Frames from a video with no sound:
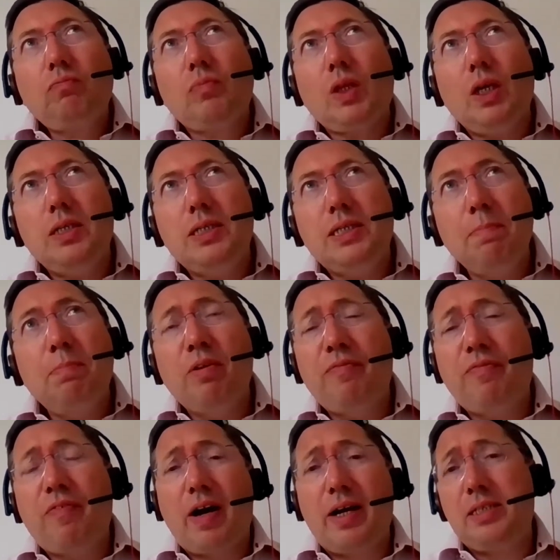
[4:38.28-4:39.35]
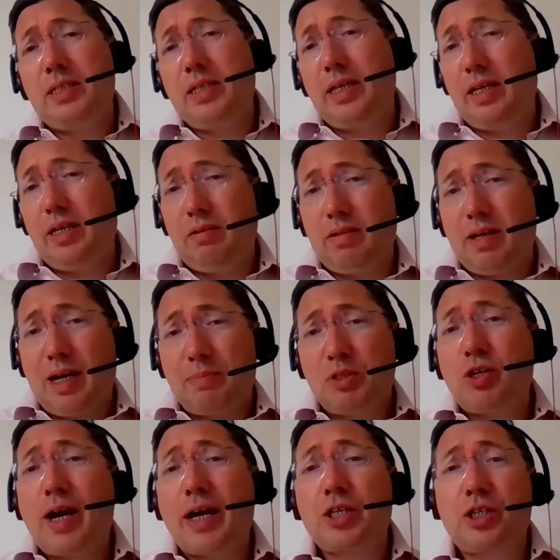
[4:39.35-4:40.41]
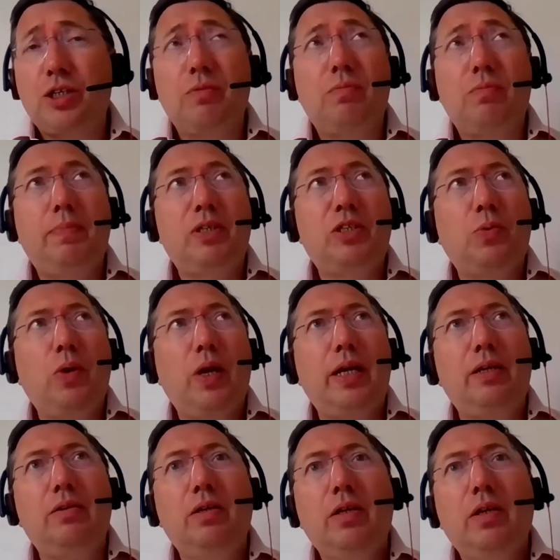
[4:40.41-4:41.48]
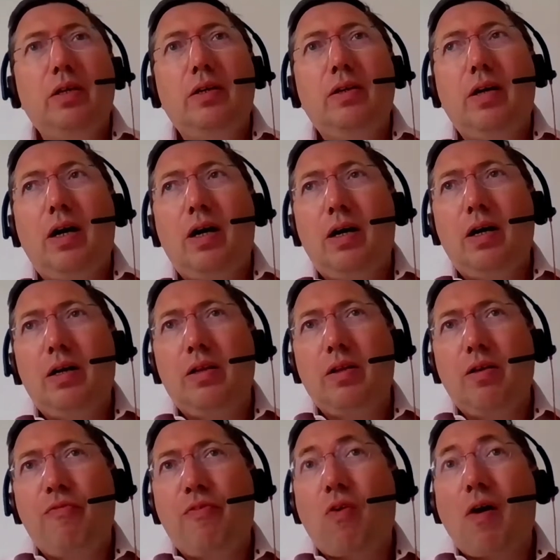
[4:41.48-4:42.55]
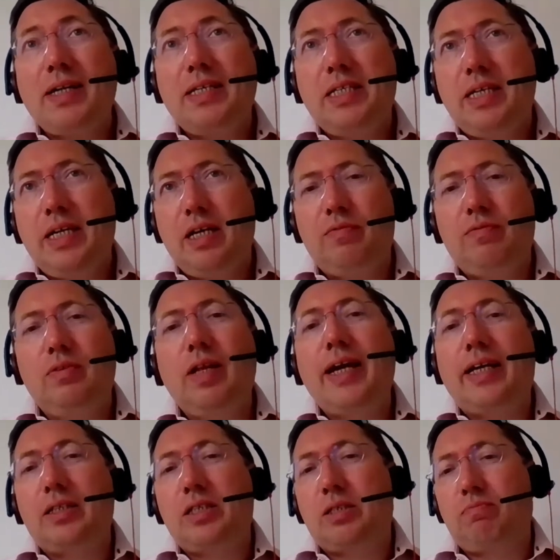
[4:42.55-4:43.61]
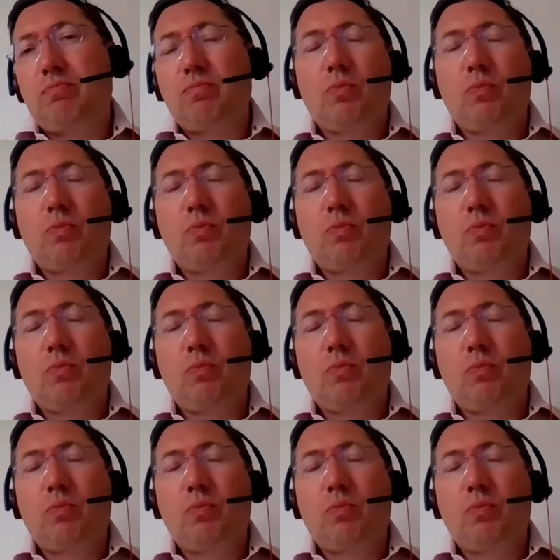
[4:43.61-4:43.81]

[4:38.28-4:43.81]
simplifies the abstraction between a variety of links,